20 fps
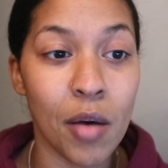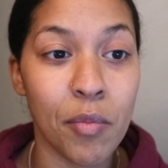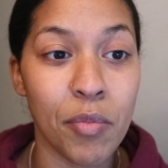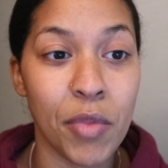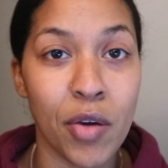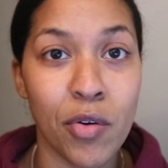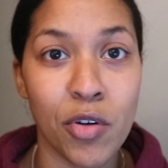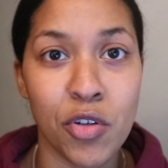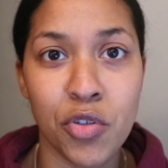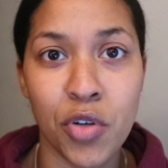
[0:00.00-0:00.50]

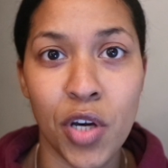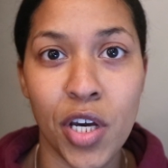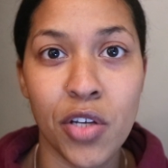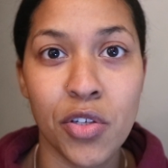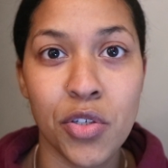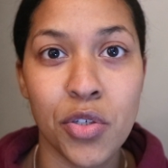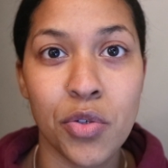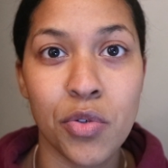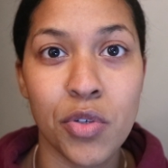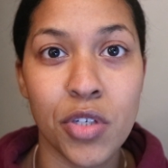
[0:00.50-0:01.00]
they were trying
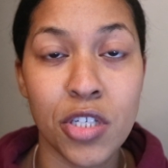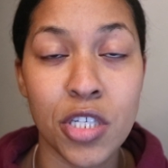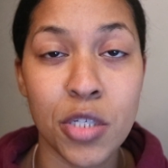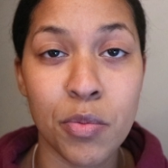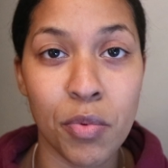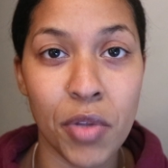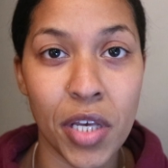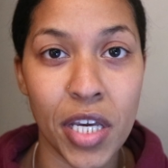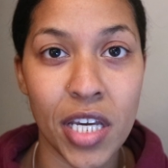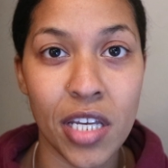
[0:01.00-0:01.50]
to
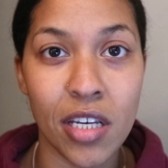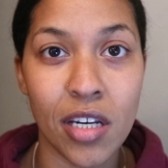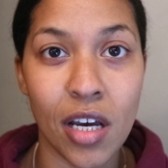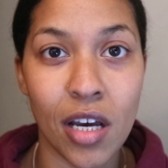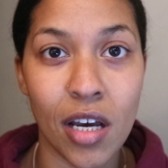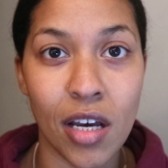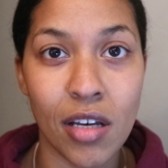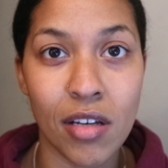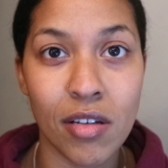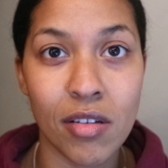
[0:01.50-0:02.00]
explain
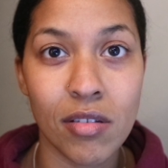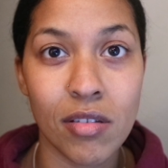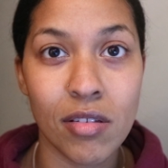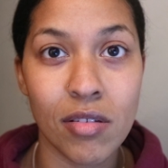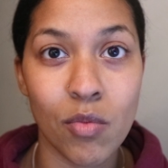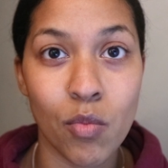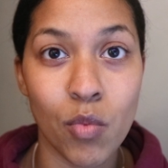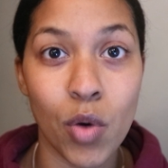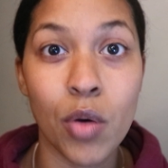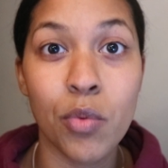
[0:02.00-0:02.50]

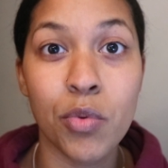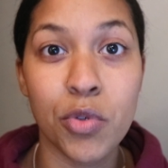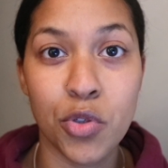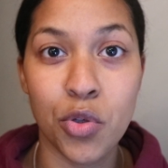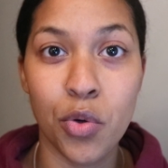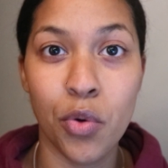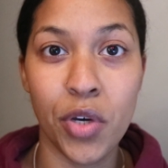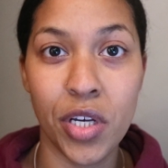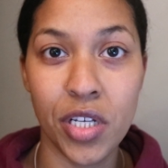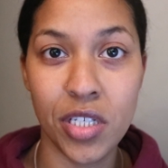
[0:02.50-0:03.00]
what was
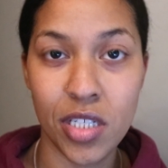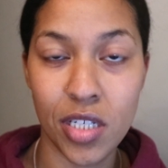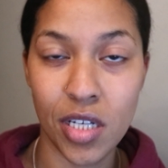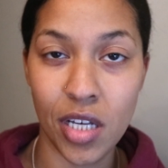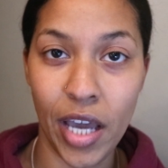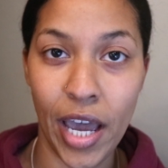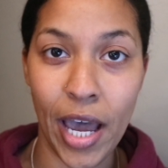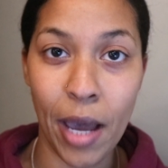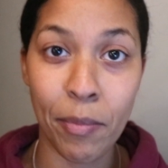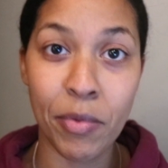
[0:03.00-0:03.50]
going
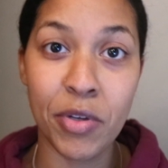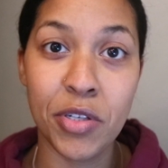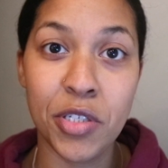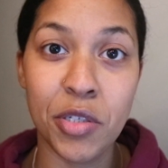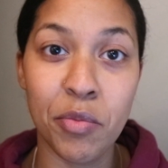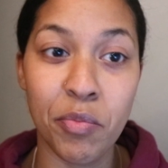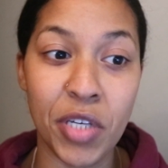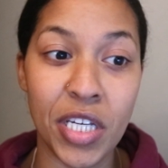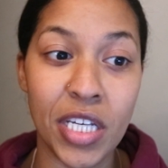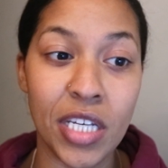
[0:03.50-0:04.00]
to happen
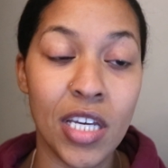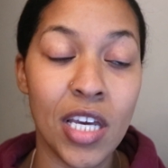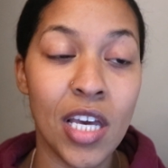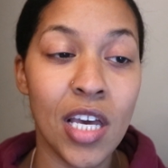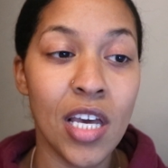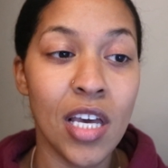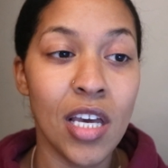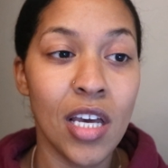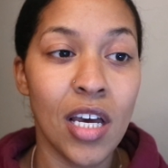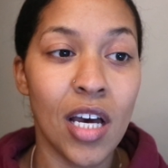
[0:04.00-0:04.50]
to me,
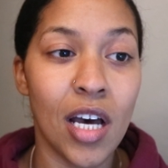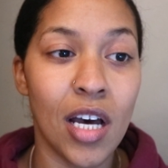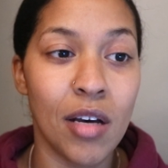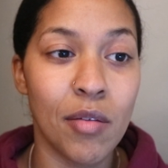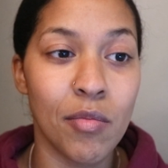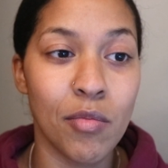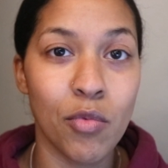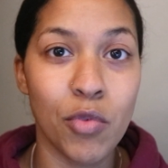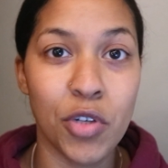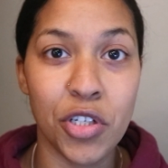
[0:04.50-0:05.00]

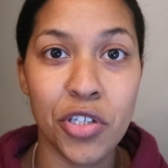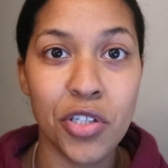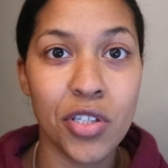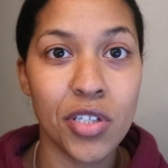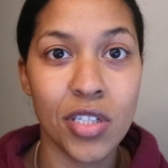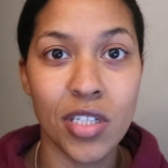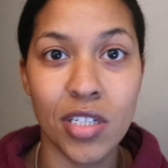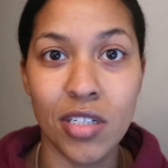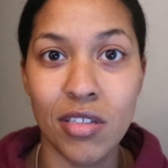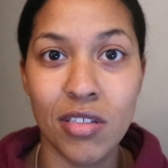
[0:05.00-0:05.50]

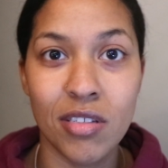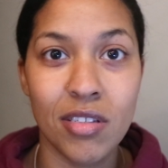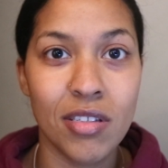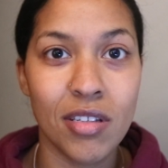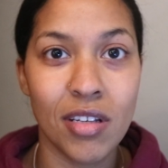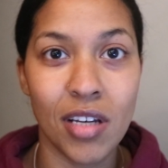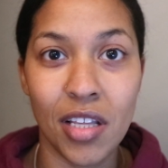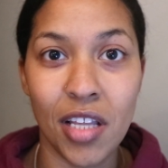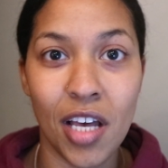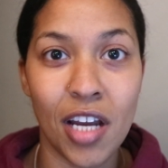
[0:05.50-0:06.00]
which
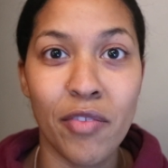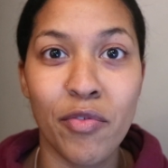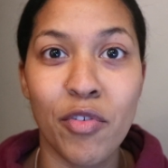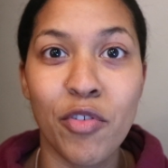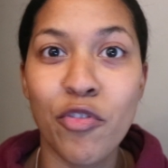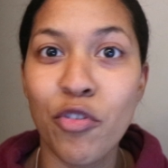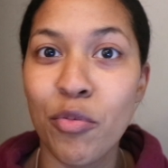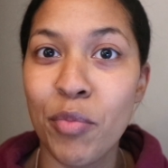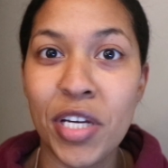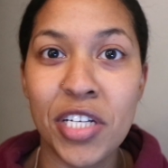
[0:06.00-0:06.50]
is a lot of
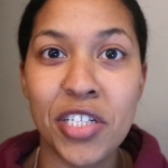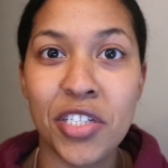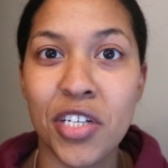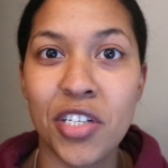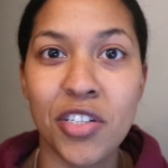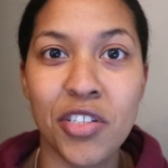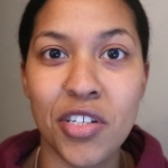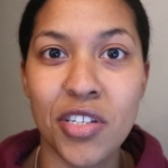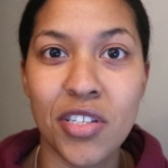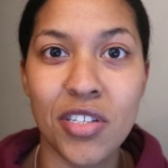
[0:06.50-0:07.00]
information
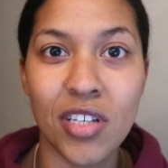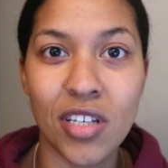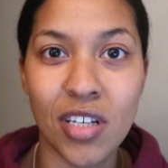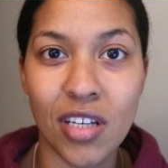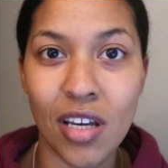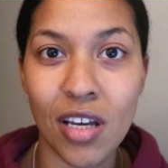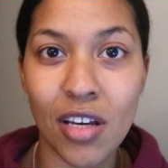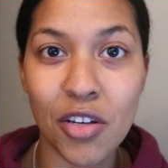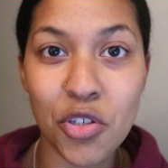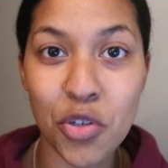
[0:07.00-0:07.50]
in just
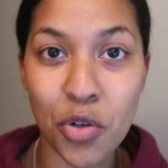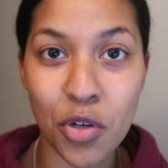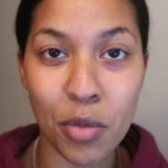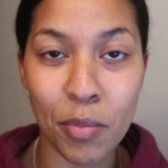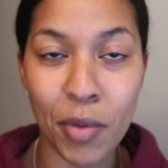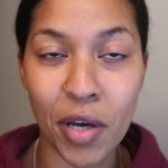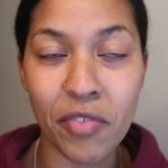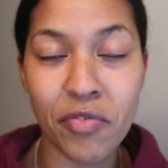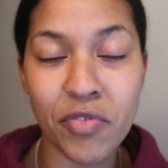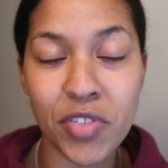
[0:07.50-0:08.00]
a short
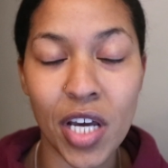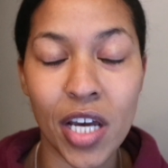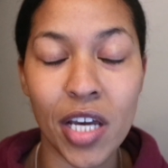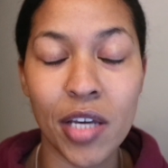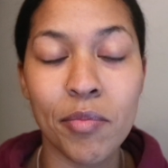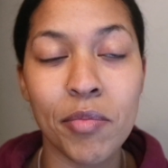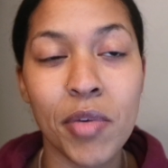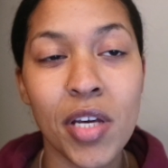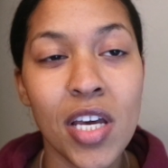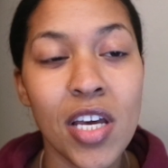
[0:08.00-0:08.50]
amount of
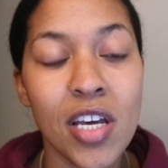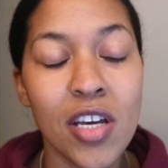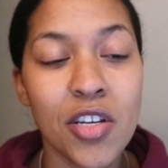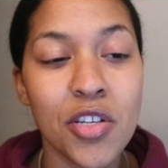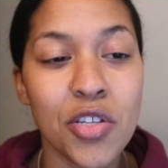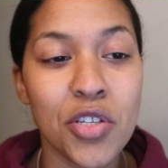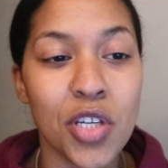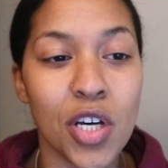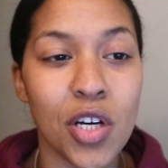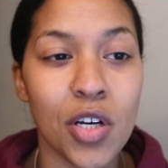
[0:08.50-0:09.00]
time.
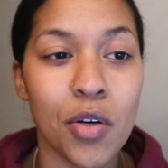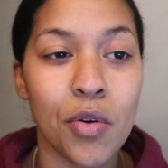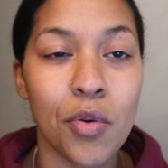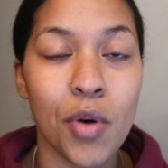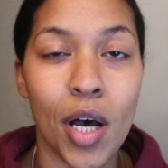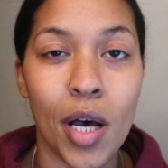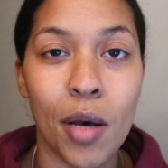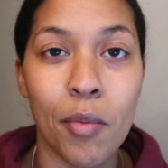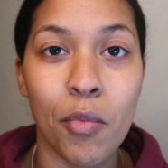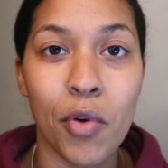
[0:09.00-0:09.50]

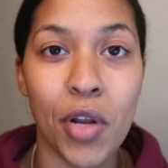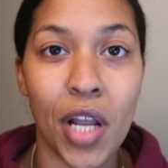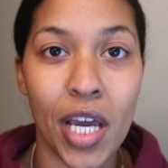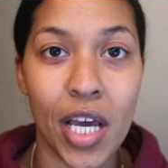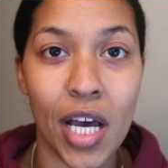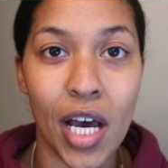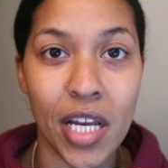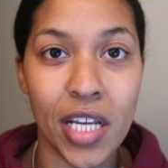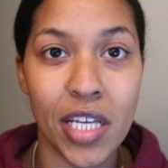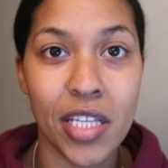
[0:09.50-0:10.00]
So when I
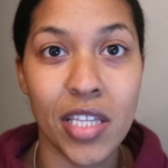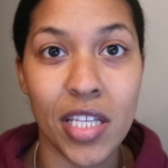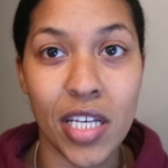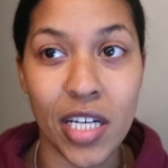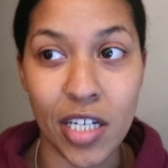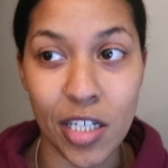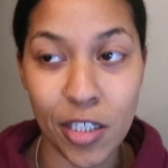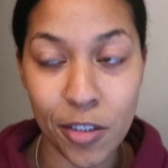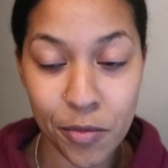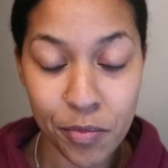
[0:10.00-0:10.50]
got in
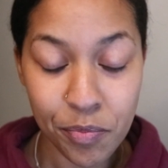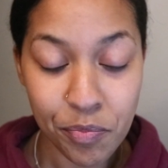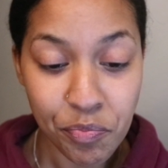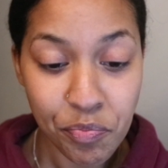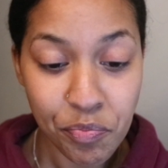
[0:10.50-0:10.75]
there,